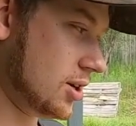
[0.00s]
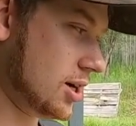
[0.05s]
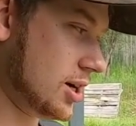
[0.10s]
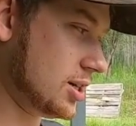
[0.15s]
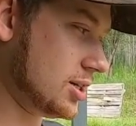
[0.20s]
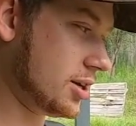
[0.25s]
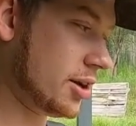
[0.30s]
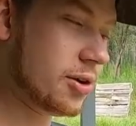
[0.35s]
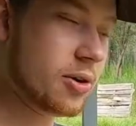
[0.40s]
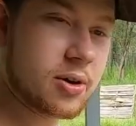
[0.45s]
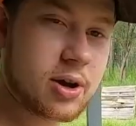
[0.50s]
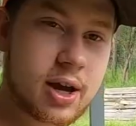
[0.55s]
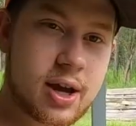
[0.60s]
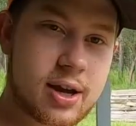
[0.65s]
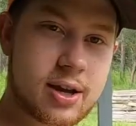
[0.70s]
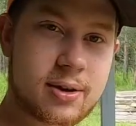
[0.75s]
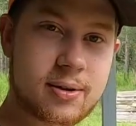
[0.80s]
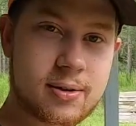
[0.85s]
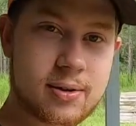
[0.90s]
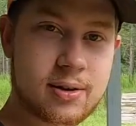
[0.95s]
I said,
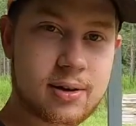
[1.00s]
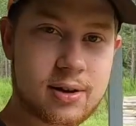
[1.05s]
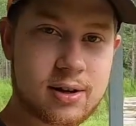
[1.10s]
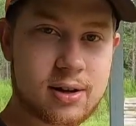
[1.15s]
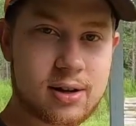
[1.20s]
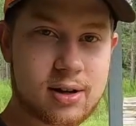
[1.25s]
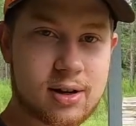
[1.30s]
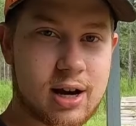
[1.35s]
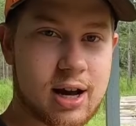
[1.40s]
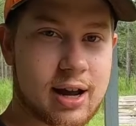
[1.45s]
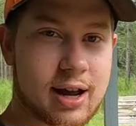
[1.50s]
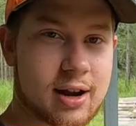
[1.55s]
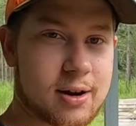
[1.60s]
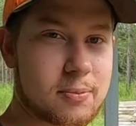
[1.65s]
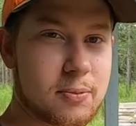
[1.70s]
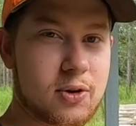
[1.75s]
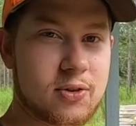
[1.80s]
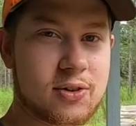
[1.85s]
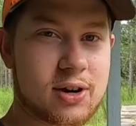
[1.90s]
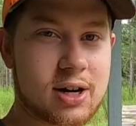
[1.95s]
okay, uh, I got
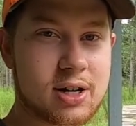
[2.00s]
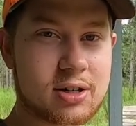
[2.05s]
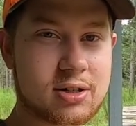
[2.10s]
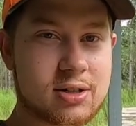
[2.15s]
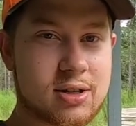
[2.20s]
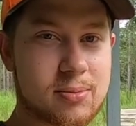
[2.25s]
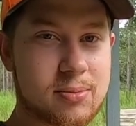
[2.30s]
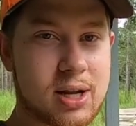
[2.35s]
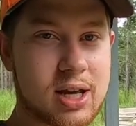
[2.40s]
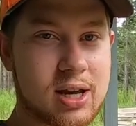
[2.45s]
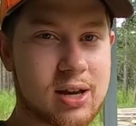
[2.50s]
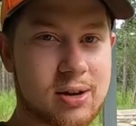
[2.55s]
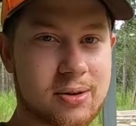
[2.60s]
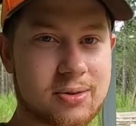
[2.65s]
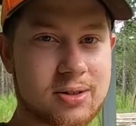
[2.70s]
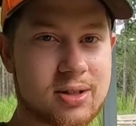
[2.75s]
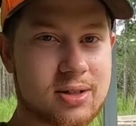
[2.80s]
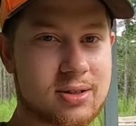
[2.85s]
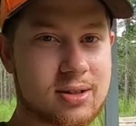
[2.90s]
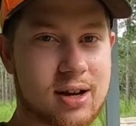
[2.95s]
to move on to somebody
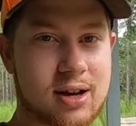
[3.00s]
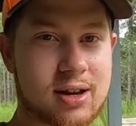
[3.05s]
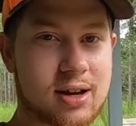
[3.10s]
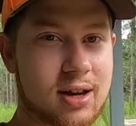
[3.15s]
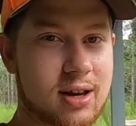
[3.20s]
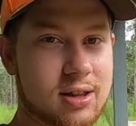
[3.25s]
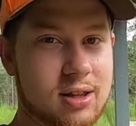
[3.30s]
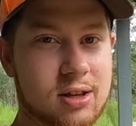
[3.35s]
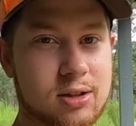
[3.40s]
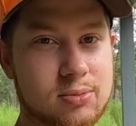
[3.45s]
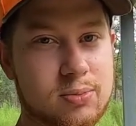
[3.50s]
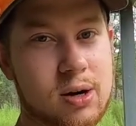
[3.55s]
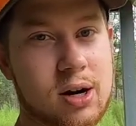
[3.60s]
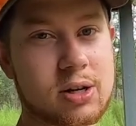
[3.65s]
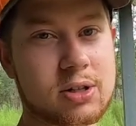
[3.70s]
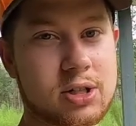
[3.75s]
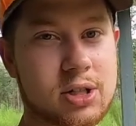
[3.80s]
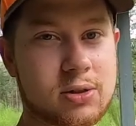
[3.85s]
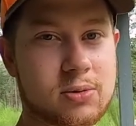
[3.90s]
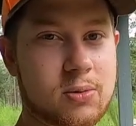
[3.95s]
else because I got to get this
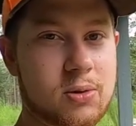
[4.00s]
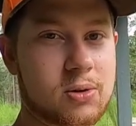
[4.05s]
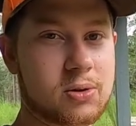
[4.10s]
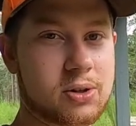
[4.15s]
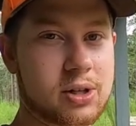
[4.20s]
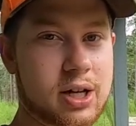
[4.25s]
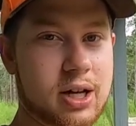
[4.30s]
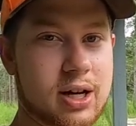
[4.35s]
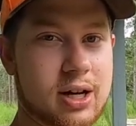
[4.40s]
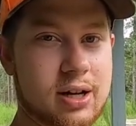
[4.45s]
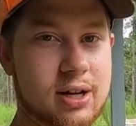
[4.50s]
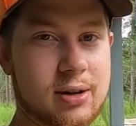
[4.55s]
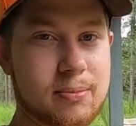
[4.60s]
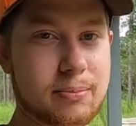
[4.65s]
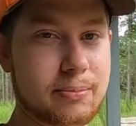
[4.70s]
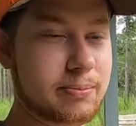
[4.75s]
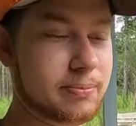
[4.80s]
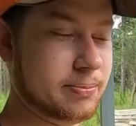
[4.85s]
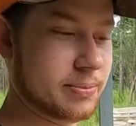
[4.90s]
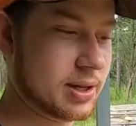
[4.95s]
project rolling again.
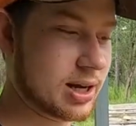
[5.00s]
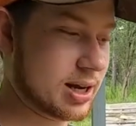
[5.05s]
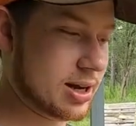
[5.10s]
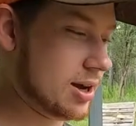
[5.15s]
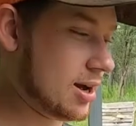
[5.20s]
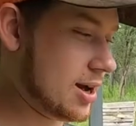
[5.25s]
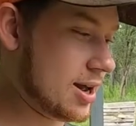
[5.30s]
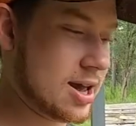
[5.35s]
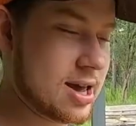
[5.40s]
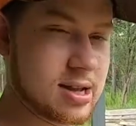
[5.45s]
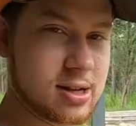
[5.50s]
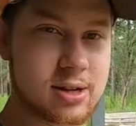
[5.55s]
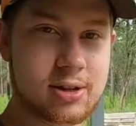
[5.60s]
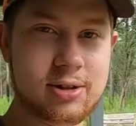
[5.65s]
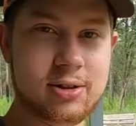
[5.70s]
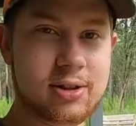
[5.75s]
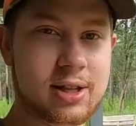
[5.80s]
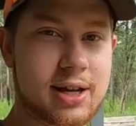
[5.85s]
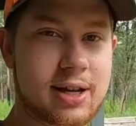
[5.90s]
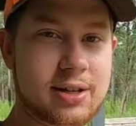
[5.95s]
I'm, I, I, hate to
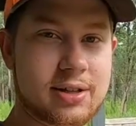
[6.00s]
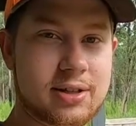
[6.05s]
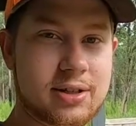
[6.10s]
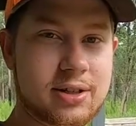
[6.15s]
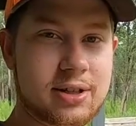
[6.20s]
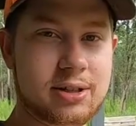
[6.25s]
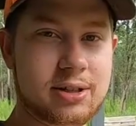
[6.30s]
do that to